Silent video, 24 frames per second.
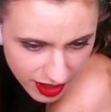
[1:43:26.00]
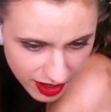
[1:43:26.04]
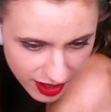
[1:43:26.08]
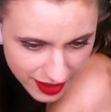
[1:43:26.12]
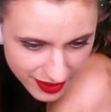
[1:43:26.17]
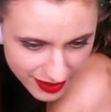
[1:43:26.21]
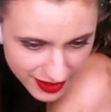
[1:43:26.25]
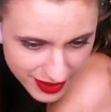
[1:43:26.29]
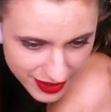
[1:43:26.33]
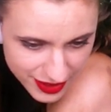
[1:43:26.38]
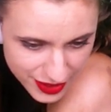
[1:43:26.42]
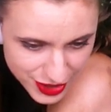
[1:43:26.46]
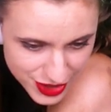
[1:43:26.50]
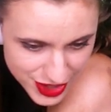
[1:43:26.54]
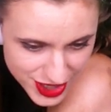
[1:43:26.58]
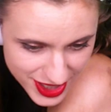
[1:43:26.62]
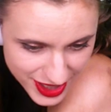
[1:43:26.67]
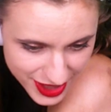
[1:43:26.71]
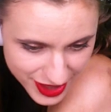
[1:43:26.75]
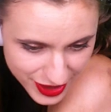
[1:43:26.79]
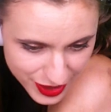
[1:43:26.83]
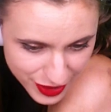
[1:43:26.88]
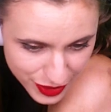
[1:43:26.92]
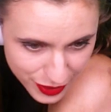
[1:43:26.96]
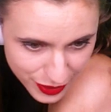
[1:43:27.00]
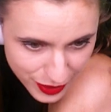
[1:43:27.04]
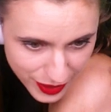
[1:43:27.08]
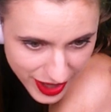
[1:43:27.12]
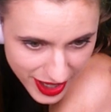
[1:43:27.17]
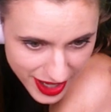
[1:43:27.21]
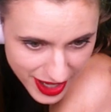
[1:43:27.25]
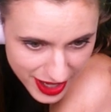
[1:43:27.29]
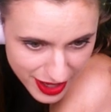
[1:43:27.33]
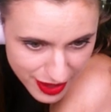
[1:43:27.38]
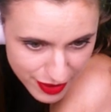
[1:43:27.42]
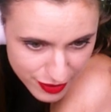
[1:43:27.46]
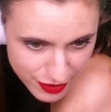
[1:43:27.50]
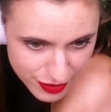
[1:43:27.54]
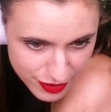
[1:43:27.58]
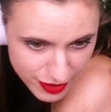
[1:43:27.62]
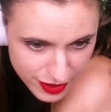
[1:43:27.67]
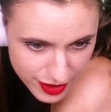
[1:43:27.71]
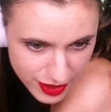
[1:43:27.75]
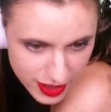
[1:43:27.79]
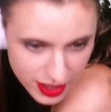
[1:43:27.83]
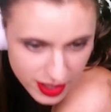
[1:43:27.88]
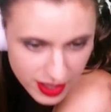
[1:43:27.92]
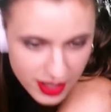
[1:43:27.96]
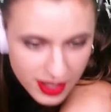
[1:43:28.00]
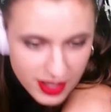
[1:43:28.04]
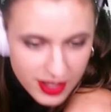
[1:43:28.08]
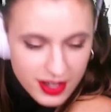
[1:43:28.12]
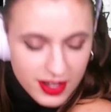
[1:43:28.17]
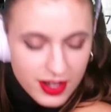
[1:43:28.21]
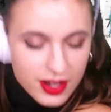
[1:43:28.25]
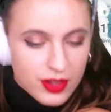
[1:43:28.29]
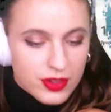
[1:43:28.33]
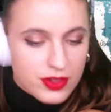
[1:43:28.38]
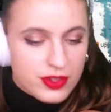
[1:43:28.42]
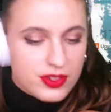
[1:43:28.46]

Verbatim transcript: And then there's like a grave. No,